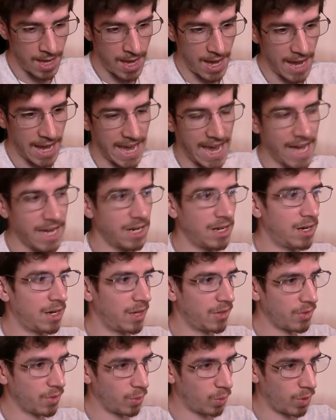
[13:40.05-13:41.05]
I had
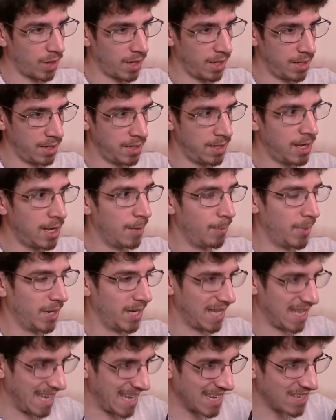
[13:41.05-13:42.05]
another one, but
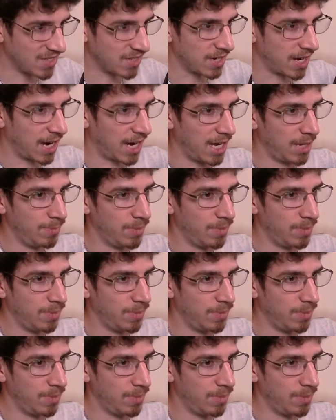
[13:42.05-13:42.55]
it died